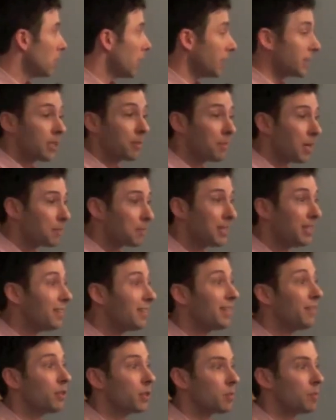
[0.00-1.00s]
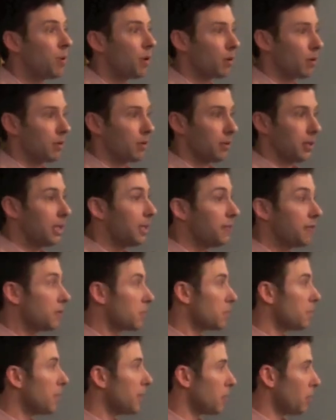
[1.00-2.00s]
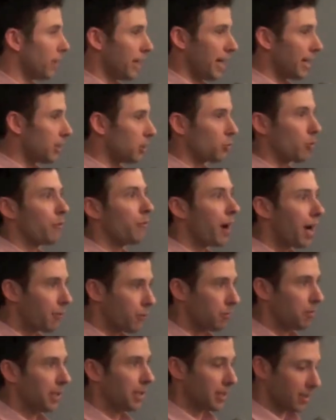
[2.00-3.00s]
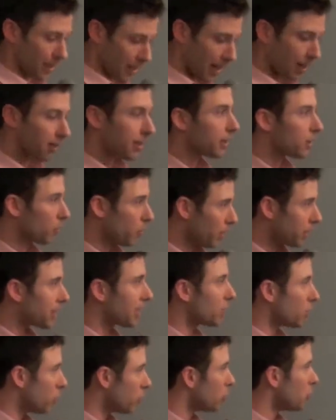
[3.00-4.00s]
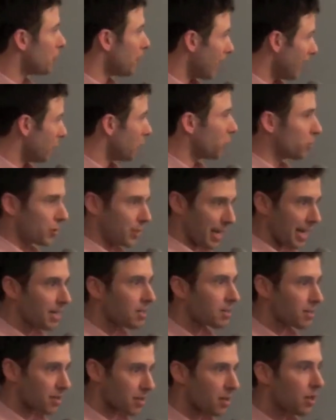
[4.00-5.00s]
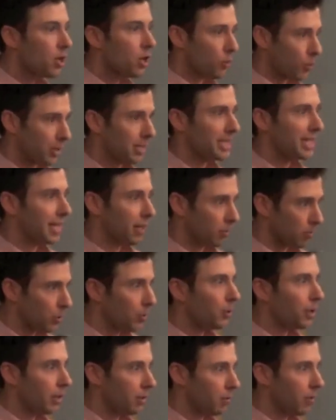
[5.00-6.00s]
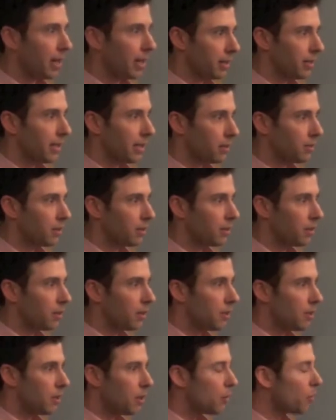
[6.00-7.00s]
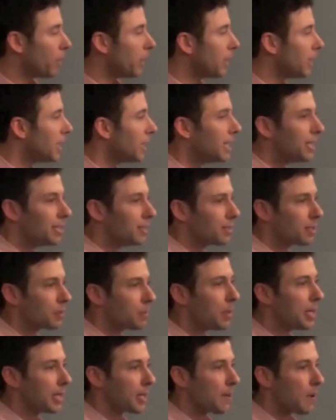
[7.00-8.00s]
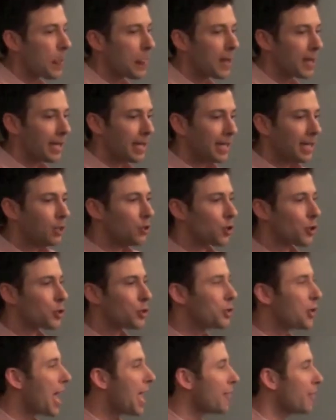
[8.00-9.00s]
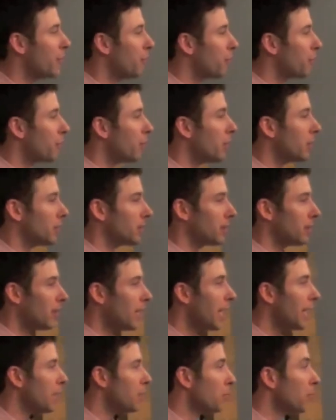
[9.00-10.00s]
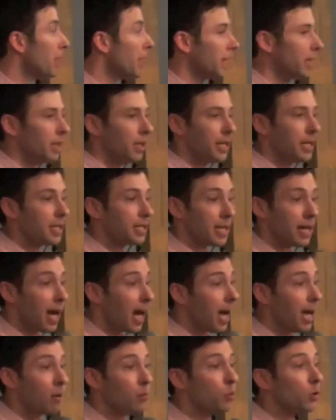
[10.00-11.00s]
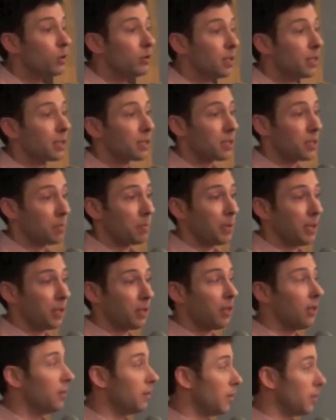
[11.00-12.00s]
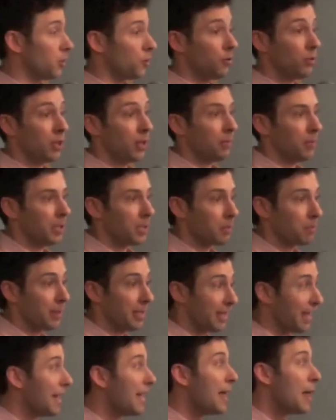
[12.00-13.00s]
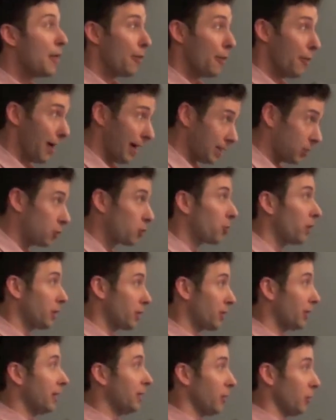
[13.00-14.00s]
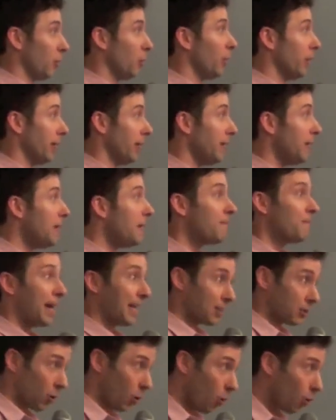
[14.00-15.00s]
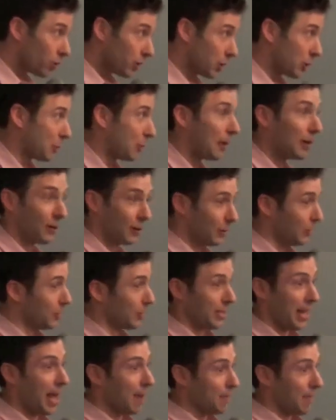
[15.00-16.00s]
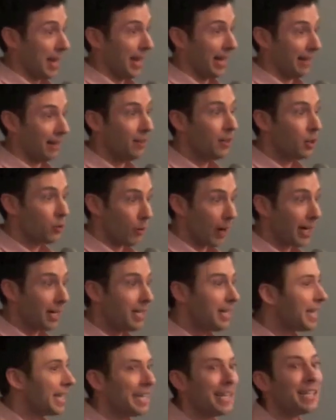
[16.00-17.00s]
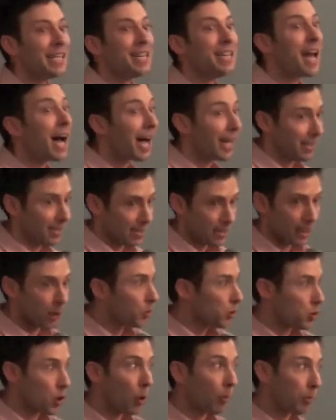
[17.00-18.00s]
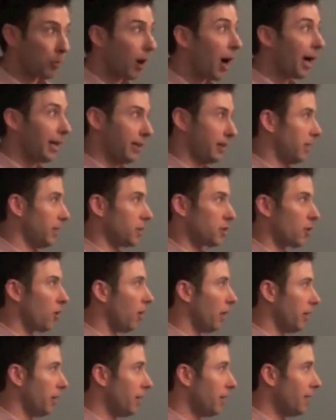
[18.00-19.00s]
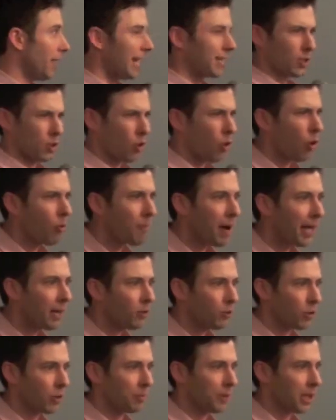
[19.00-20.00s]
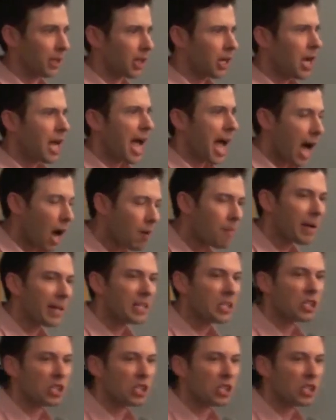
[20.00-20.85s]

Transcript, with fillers: and sometimes he didn't even spoke. He didn't even speak when they had these revival meetings, kind of like the ones I told you about in those dates with D.L. Moody, right in England. When he, he didn't speak, he just sat in the front and pray He said, I will not speak unless you tell me to speak. That's trusting in the Lord. That's the Holy Spirit using that man, right? He did not, there was no pride in his heart. As a coal miner who could be like, how am I